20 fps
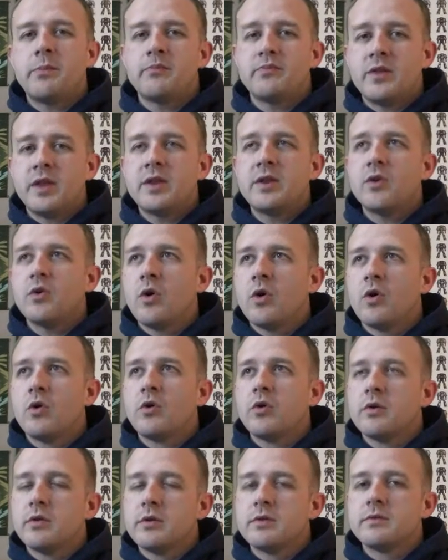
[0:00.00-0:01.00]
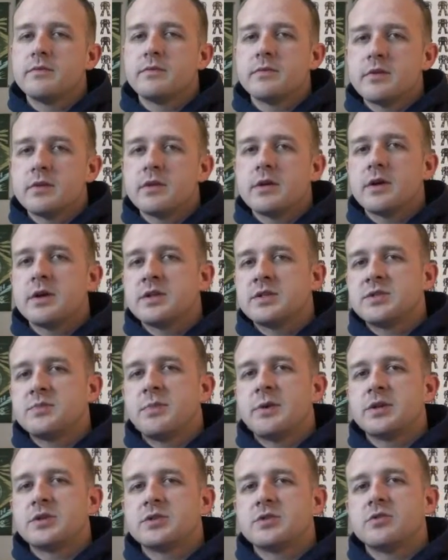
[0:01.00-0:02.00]
they do hold a
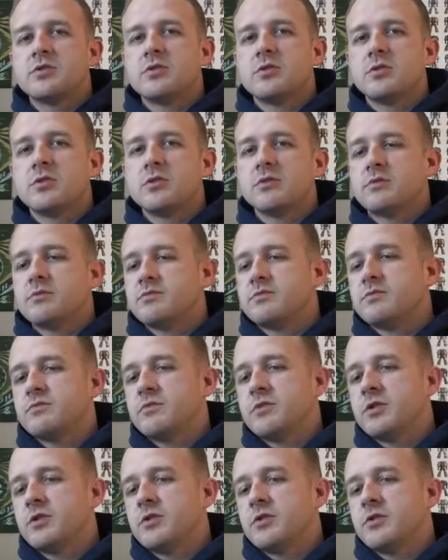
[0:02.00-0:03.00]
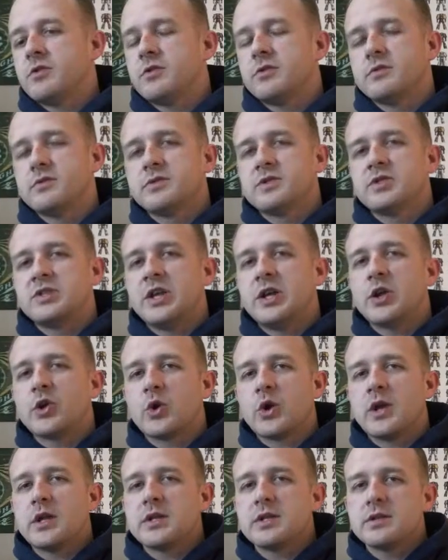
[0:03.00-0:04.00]
special little
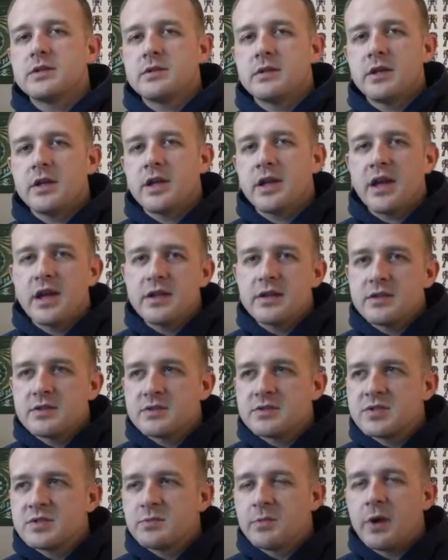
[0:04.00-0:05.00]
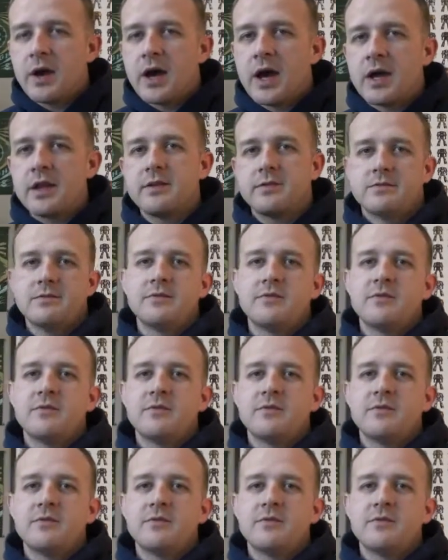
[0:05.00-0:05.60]
secret spot